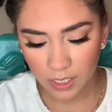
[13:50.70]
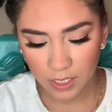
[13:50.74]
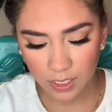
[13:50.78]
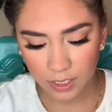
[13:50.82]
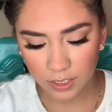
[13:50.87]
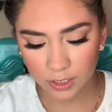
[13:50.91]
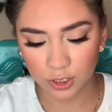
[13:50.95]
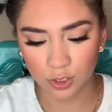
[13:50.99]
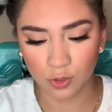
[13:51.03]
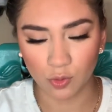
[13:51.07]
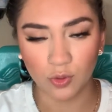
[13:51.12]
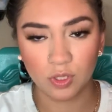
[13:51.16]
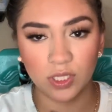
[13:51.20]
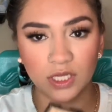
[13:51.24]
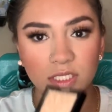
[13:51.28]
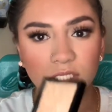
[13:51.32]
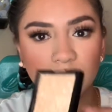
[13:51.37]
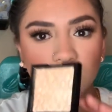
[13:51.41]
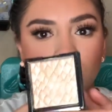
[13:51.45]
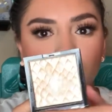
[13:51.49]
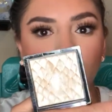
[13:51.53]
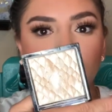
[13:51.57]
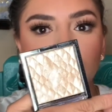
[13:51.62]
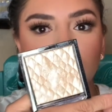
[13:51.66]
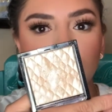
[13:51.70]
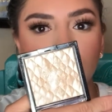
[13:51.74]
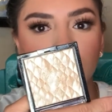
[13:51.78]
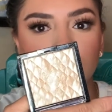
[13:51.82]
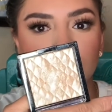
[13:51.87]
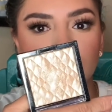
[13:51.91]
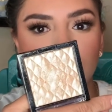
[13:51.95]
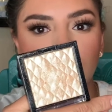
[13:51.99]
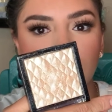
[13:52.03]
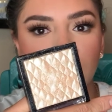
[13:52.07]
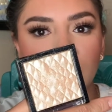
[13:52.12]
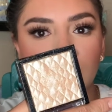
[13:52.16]
so this is what it looks
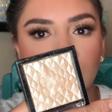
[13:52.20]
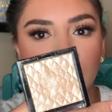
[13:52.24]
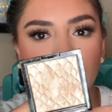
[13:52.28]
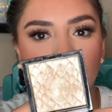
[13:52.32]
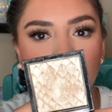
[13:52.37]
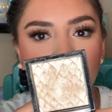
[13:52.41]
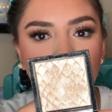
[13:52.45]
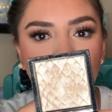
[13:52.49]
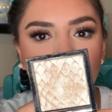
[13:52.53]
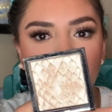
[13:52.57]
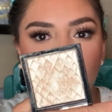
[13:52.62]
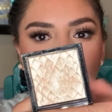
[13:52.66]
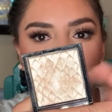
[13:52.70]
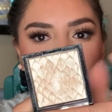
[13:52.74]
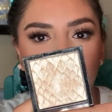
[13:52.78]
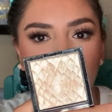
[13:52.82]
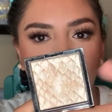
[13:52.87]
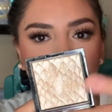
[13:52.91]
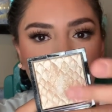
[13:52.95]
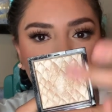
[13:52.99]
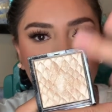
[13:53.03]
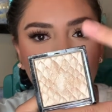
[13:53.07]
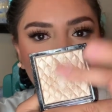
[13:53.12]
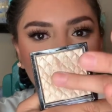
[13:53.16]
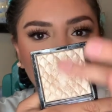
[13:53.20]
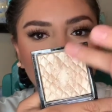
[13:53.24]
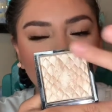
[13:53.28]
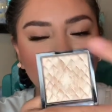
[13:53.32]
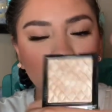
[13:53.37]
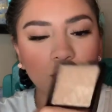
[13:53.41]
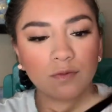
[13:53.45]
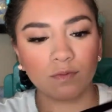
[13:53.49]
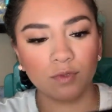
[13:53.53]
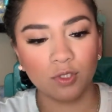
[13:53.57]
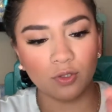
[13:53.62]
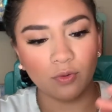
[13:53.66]
like. After
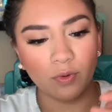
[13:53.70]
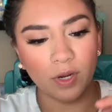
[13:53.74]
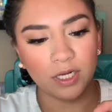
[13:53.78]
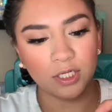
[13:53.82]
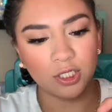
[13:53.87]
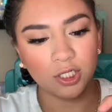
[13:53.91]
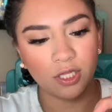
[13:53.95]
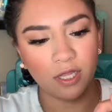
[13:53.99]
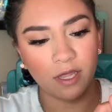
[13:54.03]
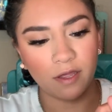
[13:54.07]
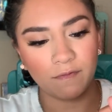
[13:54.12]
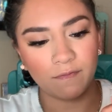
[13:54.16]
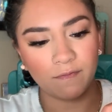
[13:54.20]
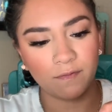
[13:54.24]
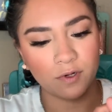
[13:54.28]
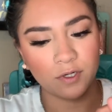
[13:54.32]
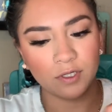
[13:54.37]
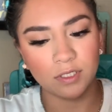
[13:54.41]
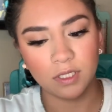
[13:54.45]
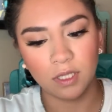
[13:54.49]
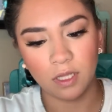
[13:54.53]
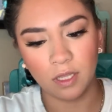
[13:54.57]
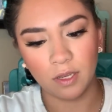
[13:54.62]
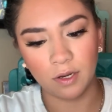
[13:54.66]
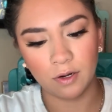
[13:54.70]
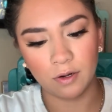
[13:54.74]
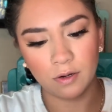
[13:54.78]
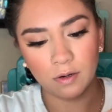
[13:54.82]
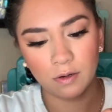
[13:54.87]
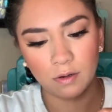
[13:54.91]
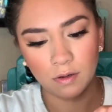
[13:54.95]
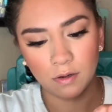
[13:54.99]
you've scratched that first layer